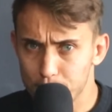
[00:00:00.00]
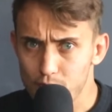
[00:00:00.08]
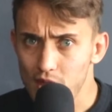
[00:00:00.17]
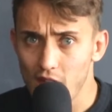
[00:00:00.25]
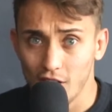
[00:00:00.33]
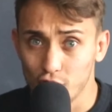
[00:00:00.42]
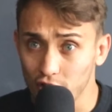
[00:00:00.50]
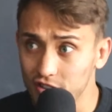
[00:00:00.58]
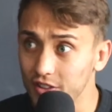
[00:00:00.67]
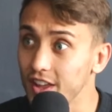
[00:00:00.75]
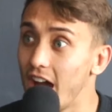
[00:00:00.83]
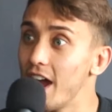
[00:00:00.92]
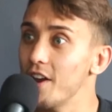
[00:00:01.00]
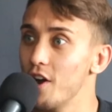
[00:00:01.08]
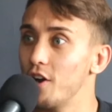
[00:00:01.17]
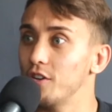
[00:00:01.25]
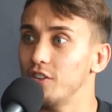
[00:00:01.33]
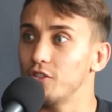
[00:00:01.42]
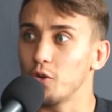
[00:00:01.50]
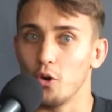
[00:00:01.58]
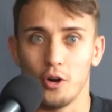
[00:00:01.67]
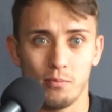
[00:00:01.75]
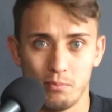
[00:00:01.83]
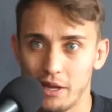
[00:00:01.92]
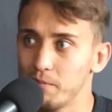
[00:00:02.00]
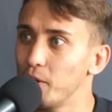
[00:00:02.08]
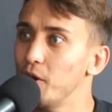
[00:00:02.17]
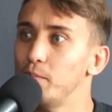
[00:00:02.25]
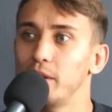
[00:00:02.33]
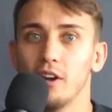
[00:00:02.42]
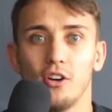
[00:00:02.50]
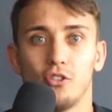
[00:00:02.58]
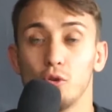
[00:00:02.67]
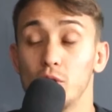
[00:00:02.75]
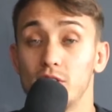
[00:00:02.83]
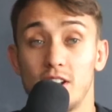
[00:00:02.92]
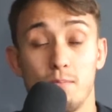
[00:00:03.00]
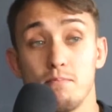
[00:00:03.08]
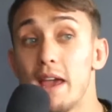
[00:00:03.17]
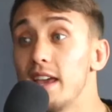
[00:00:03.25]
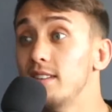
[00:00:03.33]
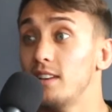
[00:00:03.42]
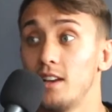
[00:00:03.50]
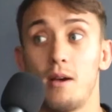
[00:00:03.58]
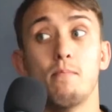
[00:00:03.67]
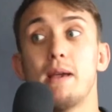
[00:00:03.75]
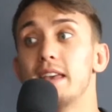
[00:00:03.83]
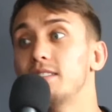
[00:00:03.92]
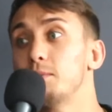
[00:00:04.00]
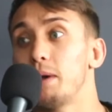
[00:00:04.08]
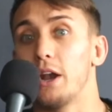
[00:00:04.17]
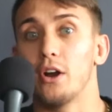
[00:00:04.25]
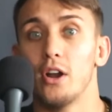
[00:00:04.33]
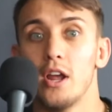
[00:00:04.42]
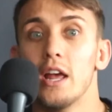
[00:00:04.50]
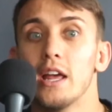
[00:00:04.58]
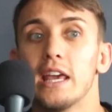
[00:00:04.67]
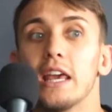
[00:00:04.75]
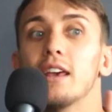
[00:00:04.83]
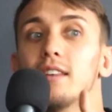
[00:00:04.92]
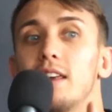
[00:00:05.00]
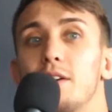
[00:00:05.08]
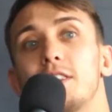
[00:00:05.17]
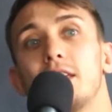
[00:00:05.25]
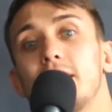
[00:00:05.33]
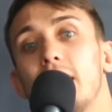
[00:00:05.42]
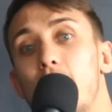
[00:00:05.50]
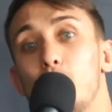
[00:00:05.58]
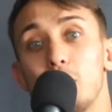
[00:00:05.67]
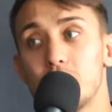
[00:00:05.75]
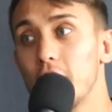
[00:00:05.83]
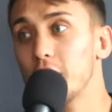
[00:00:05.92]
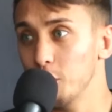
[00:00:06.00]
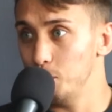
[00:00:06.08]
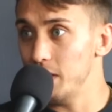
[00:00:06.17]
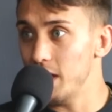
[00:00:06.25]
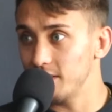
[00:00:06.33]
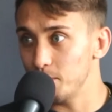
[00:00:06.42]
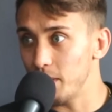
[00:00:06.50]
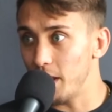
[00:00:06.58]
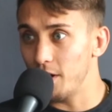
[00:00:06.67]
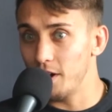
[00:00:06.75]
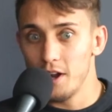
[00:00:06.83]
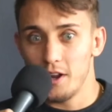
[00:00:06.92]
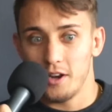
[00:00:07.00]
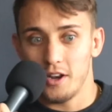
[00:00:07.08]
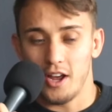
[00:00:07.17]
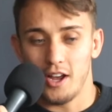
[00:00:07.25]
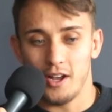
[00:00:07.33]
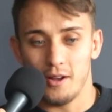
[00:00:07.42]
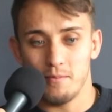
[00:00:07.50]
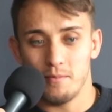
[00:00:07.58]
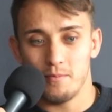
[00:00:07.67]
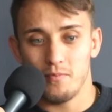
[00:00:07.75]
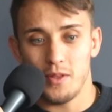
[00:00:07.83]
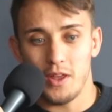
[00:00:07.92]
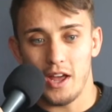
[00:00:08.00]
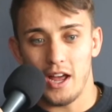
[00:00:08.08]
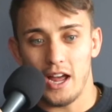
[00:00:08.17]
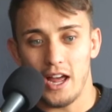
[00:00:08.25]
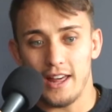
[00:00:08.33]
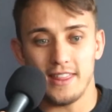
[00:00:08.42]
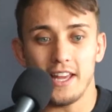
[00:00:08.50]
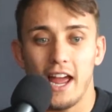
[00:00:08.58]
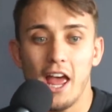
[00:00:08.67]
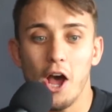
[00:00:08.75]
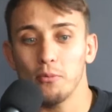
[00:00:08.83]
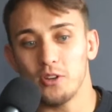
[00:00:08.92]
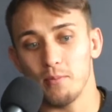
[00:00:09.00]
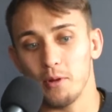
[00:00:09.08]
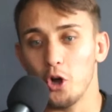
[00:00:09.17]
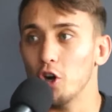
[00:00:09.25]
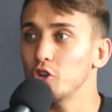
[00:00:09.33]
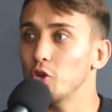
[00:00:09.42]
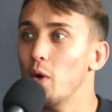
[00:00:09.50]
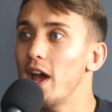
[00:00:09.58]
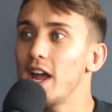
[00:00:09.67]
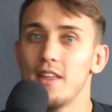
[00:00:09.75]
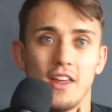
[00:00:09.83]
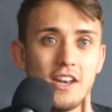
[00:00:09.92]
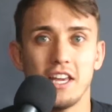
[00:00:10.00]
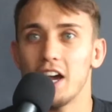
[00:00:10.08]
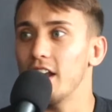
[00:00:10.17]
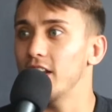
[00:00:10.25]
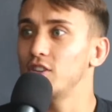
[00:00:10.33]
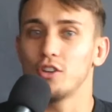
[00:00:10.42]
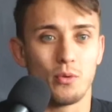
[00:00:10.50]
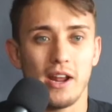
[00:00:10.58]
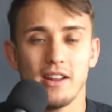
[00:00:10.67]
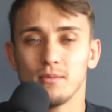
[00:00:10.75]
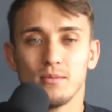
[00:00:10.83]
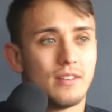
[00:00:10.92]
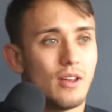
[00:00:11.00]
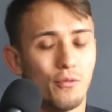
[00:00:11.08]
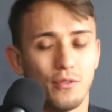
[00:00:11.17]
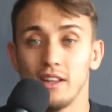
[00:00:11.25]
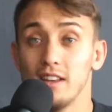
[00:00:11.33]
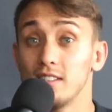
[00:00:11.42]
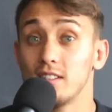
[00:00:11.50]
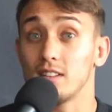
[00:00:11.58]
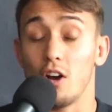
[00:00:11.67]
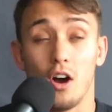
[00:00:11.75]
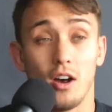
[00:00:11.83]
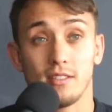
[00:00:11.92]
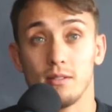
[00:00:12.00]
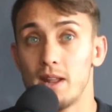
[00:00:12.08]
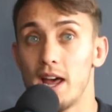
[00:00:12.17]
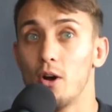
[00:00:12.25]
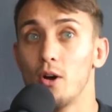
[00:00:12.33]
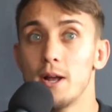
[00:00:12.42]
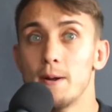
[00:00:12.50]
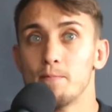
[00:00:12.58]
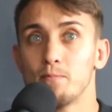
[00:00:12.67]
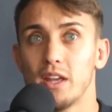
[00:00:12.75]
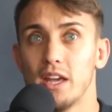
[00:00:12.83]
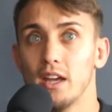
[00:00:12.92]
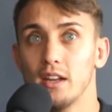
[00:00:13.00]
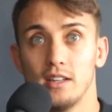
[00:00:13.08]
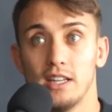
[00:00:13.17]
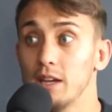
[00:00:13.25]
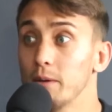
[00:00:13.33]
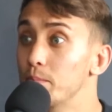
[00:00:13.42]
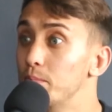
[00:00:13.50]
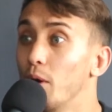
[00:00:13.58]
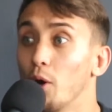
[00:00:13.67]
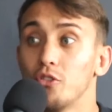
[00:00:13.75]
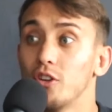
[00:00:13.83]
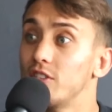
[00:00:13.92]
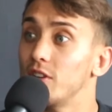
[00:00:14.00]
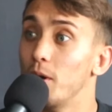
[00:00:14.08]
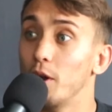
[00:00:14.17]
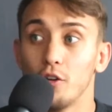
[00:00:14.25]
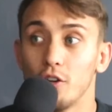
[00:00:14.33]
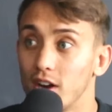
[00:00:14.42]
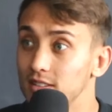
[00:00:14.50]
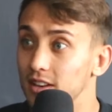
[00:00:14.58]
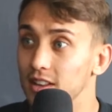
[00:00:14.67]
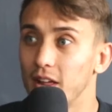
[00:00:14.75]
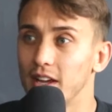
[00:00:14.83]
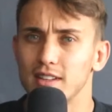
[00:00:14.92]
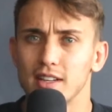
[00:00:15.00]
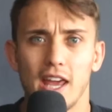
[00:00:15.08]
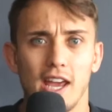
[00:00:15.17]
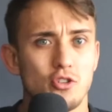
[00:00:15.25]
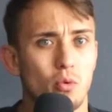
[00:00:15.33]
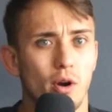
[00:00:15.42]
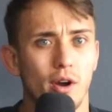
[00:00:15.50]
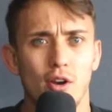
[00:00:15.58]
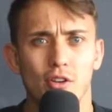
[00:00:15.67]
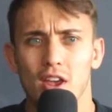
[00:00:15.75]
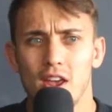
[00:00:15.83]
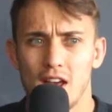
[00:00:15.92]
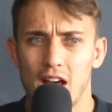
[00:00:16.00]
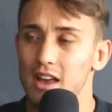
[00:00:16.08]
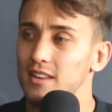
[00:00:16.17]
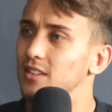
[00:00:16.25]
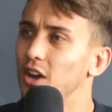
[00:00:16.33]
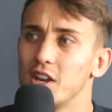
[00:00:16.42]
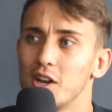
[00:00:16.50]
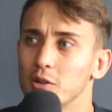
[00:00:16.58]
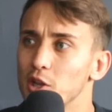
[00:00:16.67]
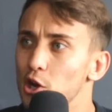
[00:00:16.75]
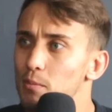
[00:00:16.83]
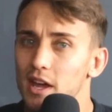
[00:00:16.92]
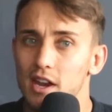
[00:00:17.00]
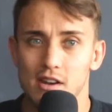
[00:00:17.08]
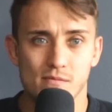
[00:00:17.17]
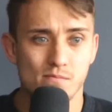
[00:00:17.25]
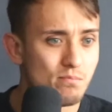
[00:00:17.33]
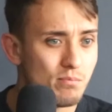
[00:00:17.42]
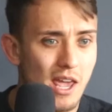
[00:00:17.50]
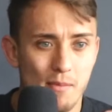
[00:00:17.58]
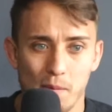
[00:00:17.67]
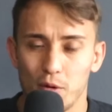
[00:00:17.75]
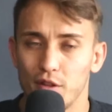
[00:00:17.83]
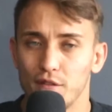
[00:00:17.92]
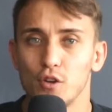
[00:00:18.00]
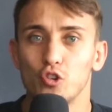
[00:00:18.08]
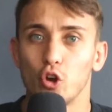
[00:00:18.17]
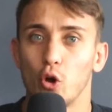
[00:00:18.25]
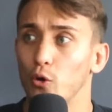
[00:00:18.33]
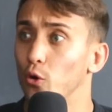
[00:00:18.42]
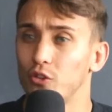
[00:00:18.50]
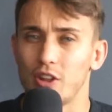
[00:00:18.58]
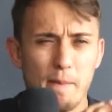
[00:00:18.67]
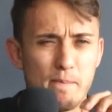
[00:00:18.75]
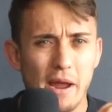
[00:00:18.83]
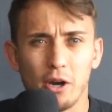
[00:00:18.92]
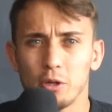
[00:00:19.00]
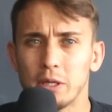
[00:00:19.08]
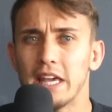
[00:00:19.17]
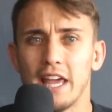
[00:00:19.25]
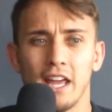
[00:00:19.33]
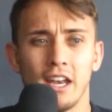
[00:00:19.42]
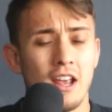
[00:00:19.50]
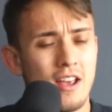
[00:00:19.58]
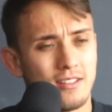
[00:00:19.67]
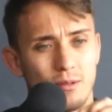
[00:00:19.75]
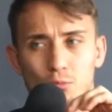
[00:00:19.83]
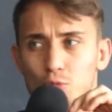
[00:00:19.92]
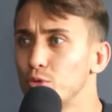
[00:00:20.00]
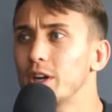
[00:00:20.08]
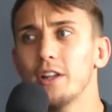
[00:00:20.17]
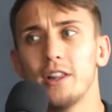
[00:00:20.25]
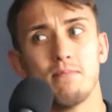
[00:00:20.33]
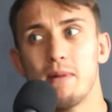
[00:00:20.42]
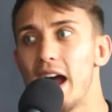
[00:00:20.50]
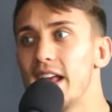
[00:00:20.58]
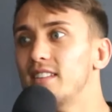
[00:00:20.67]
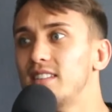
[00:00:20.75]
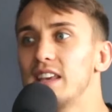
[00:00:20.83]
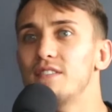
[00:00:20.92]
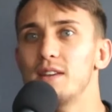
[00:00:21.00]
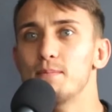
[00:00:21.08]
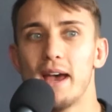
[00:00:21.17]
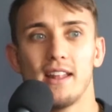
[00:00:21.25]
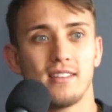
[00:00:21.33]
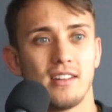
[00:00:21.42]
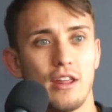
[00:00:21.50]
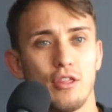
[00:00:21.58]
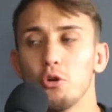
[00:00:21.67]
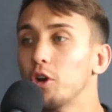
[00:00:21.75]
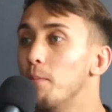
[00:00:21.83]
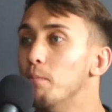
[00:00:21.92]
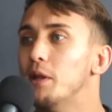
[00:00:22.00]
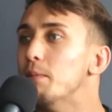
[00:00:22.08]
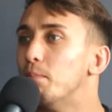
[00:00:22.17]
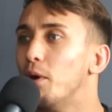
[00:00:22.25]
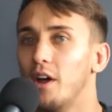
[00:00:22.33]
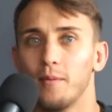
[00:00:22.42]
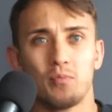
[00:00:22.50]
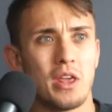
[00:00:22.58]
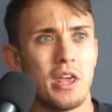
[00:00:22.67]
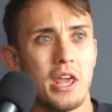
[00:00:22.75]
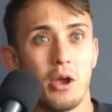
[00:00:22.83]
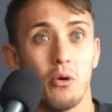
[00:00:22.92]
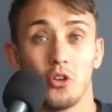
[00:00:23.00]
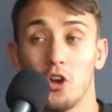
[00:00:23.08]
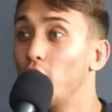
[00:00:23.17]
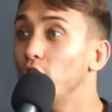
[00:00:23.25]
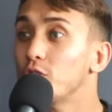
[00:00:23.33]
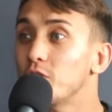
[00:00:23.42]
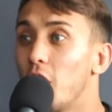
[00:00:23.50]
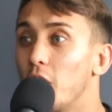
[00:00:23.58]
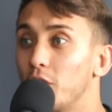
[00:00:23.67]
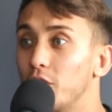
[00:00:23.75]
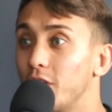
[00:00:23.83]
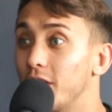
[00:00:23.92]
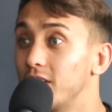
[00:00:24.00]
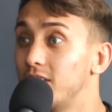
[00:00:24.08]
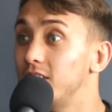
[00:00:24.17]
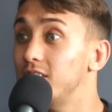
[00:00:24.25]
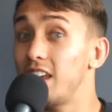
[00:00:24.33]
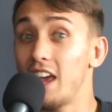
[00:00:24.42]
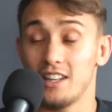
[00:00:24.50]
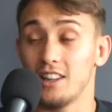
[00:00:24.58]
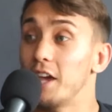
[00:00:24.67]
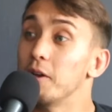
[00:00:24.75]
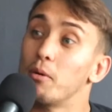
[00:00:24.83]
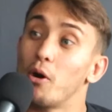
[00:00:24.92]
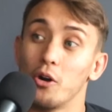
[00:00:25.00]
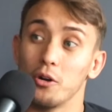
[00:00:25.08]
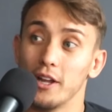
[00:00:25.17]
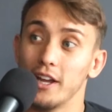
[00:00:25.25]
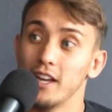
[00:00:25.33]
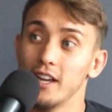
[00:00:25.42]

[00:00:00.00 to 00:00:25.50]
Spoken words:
I trusted the guy in our Discord, Big Bird Pierce, who is an amazing, amazing bettor. He is everything that I wish I could be as a bettor. I think I helped him along the way, and then he kind of took the reins himself, and he's just awesome now. And he posted some underdogs that he liked in Cage Warriors. I studied a little bit and came up with a few totals that barely hit, some really minus EV bets, and I threw a complete punt. It was $100 on a 10-leg parlay